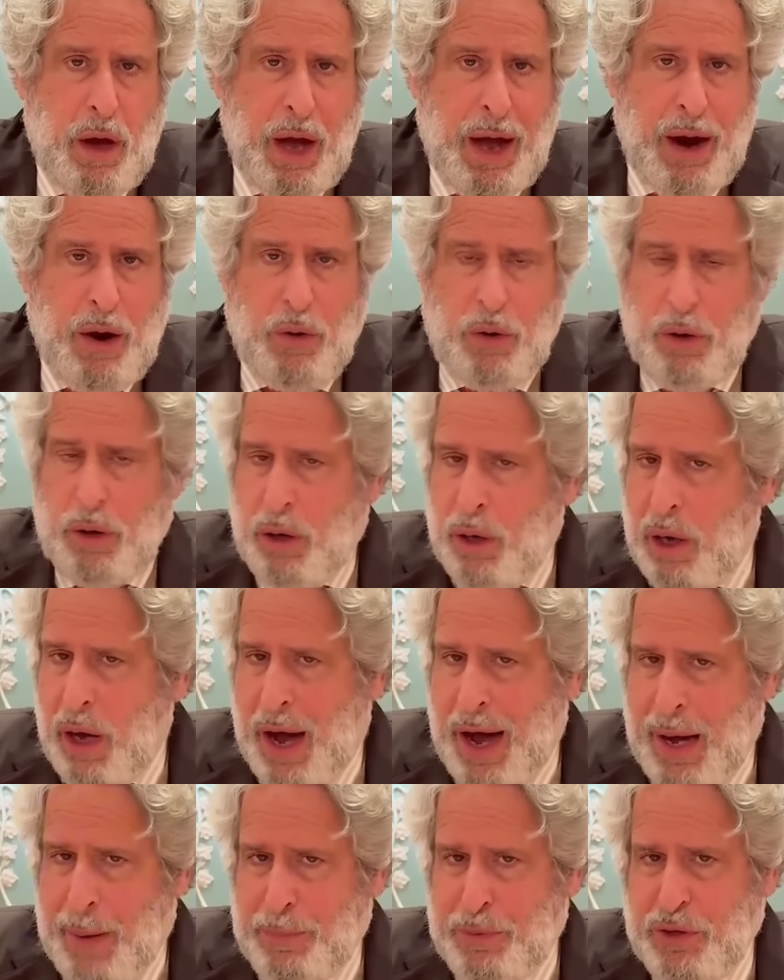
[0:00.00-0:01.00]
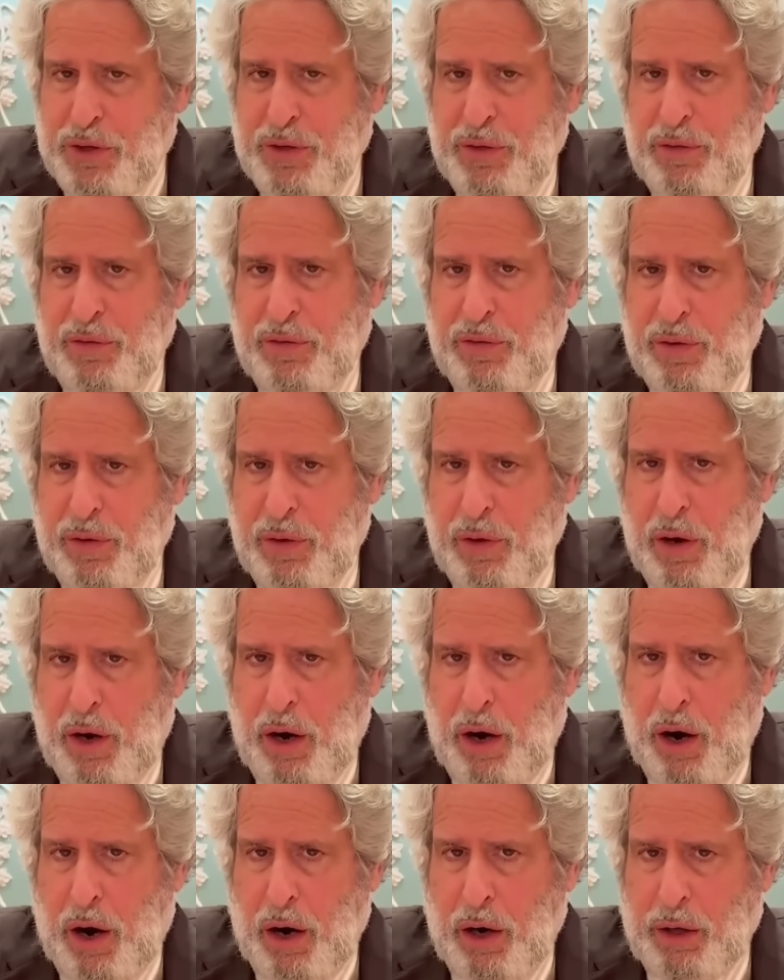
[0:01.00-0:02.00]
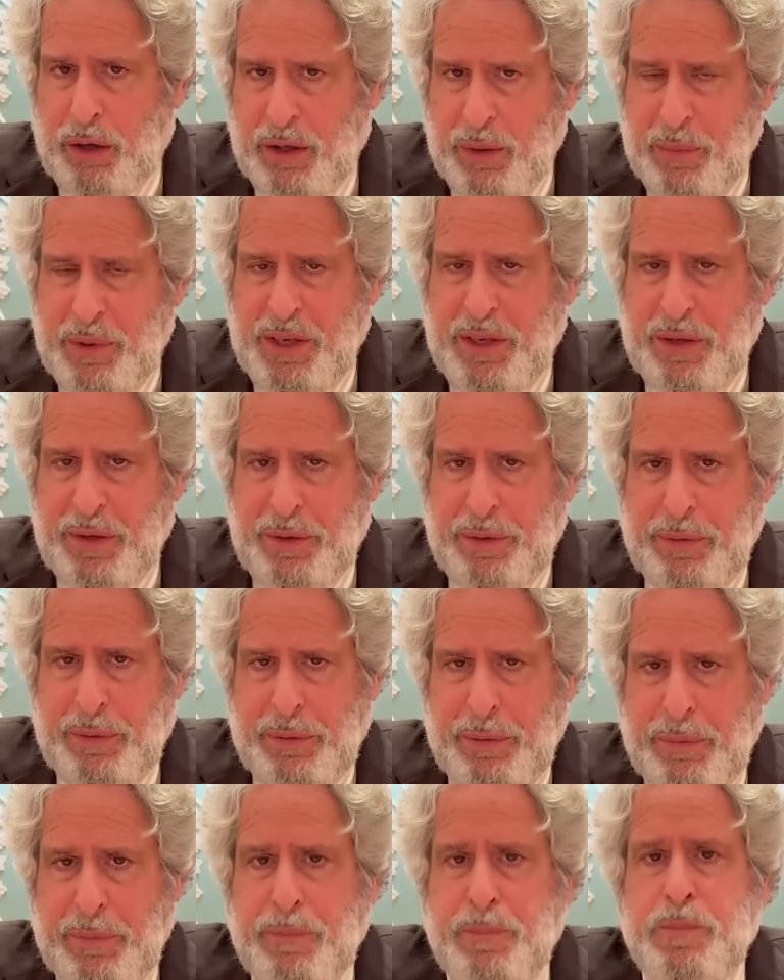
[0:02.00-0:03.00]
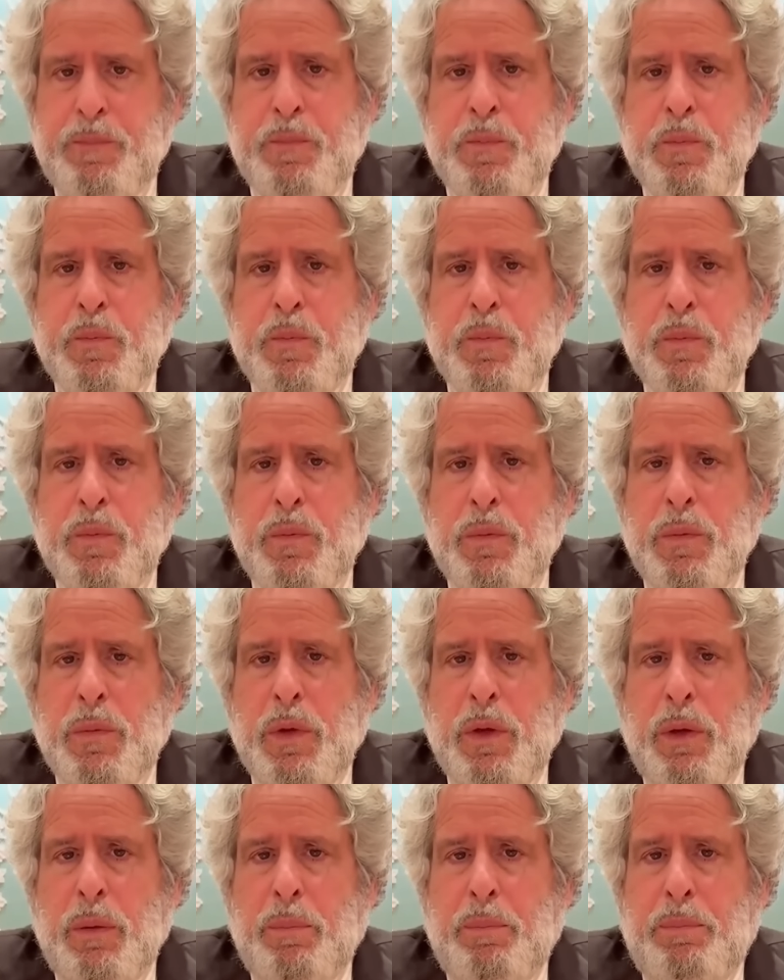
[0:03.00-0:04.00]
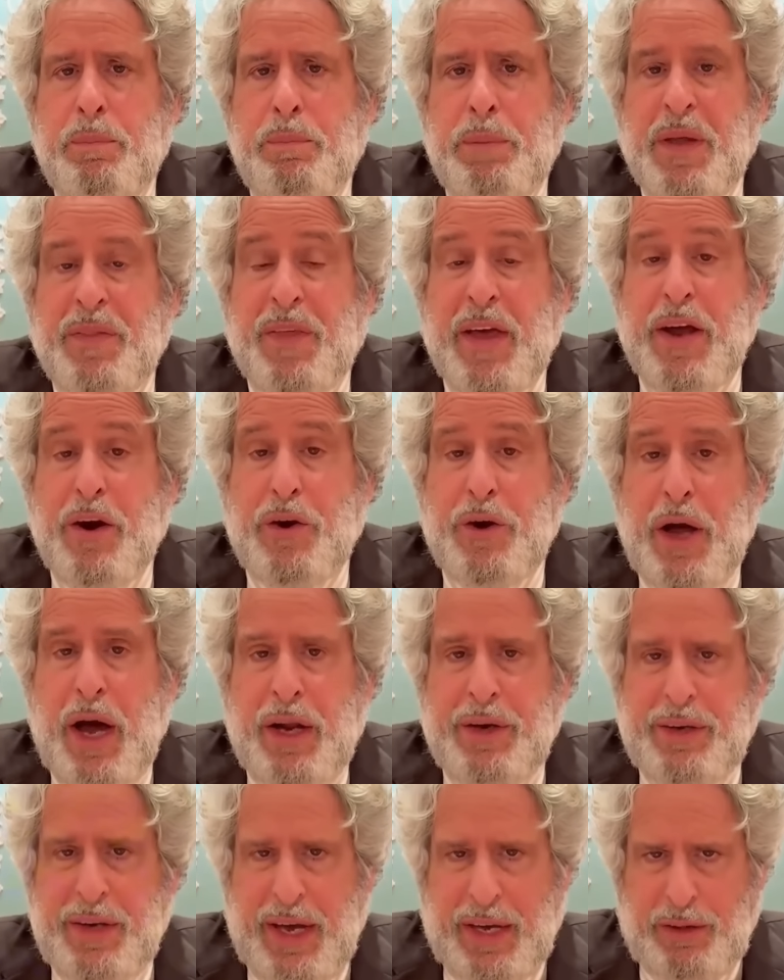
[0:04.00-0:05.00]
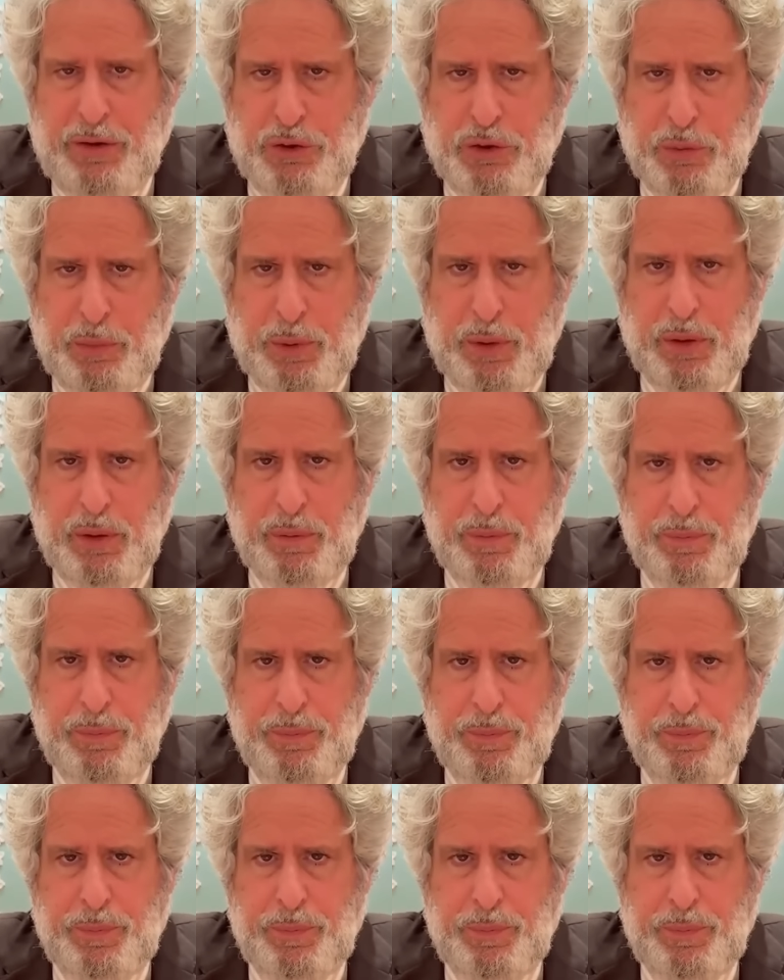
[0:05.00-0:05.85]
Our options are limited, but they are not negligible.